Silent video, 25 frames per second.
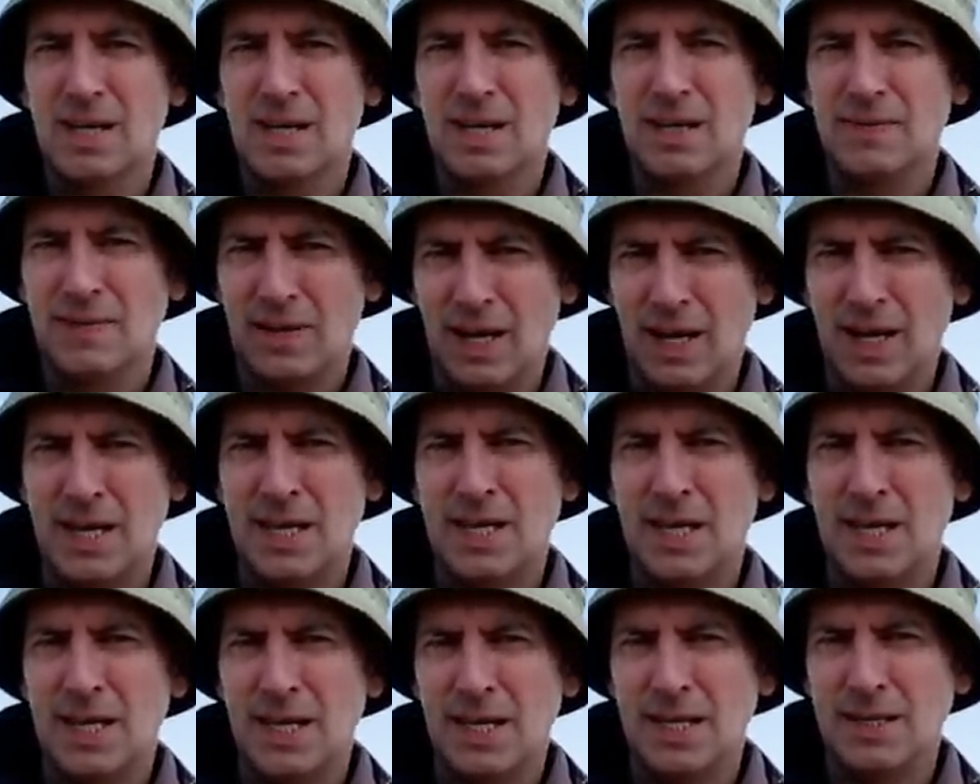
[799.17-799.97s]
If you
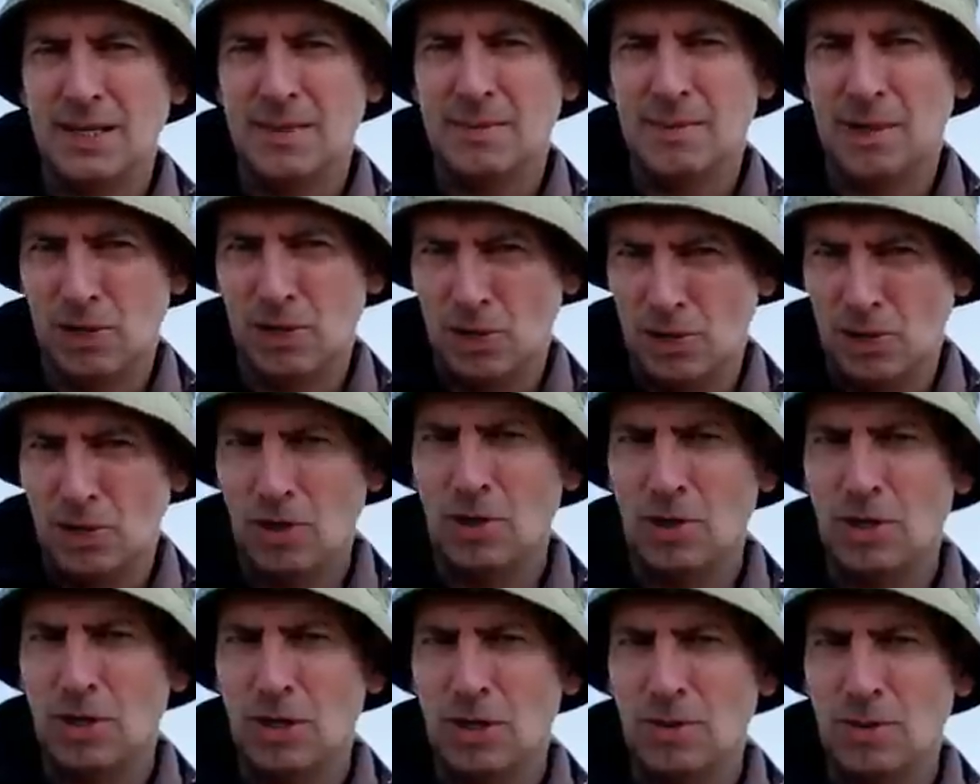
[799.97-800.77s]
like it, make
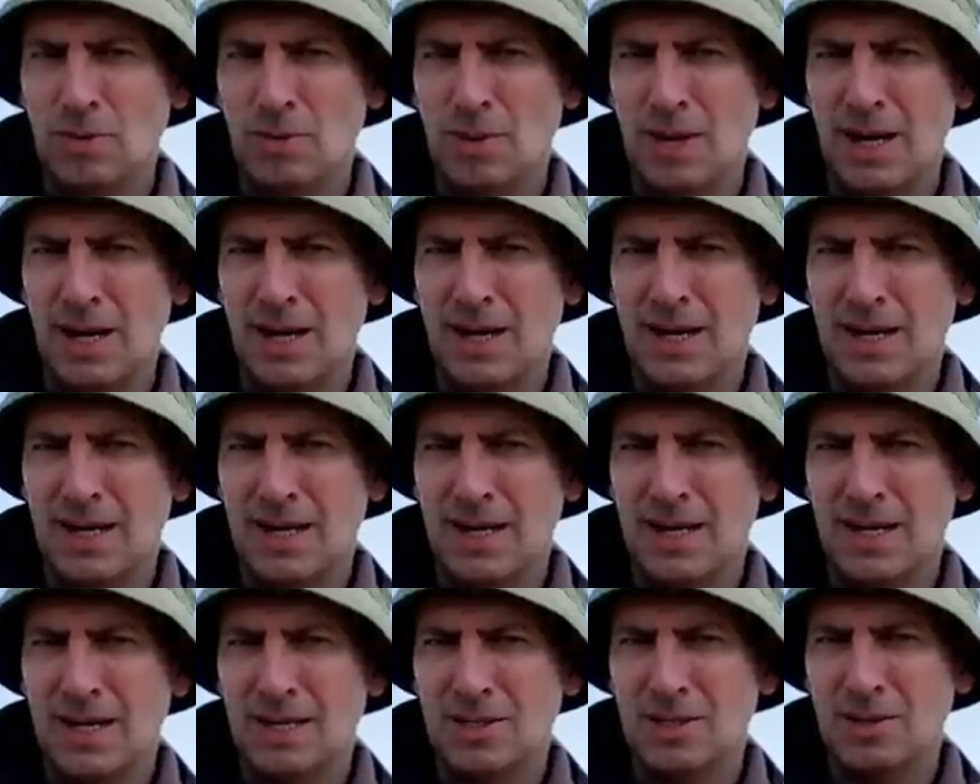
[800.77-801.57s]
sure you
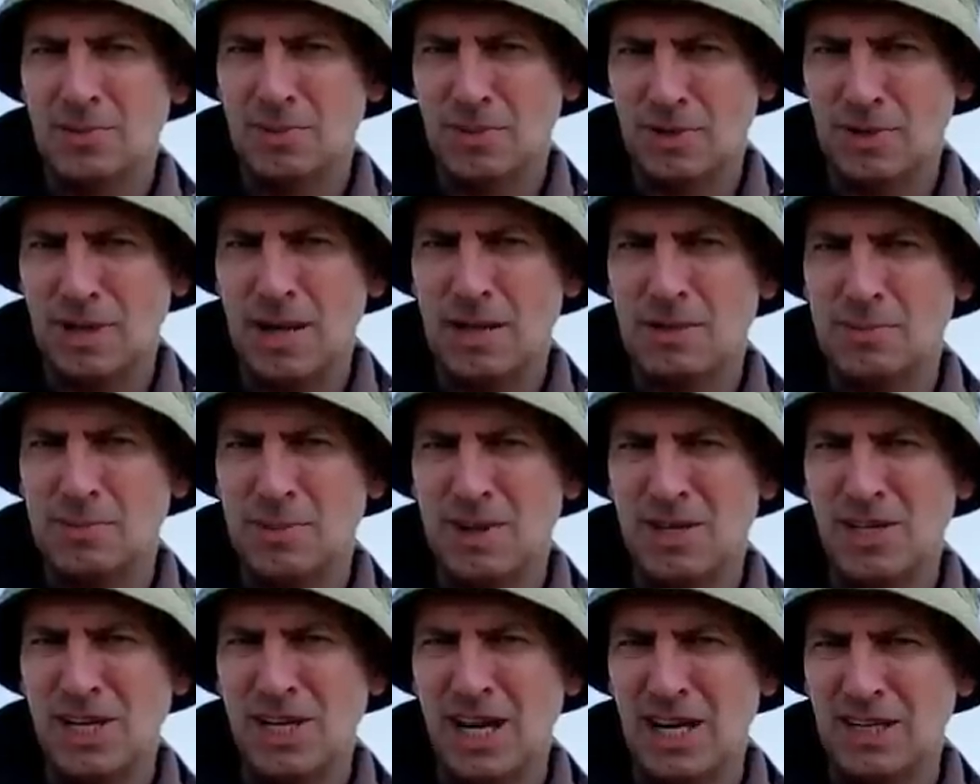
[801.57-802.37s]
subscribe to my
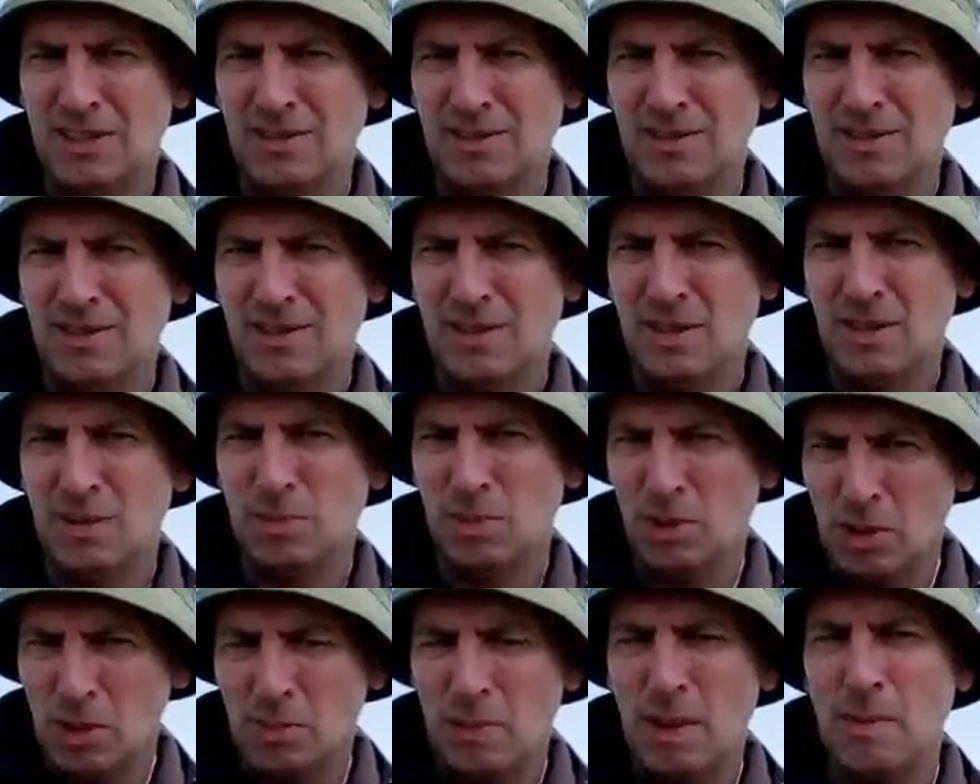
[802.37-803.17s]
channel. There
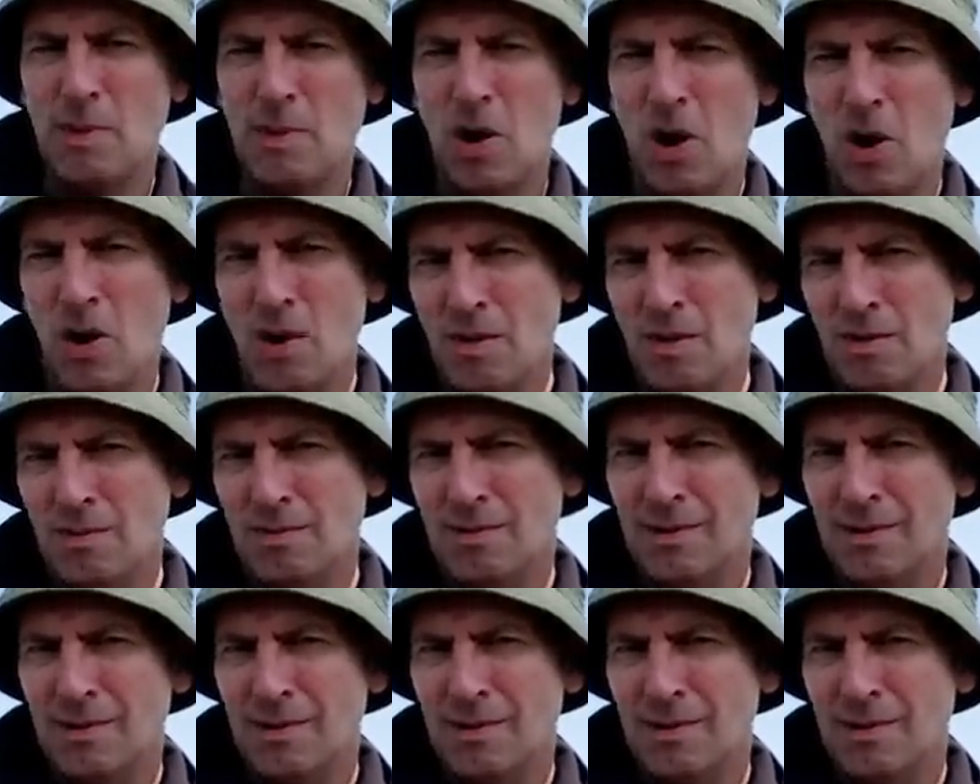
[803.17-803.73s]
will be more.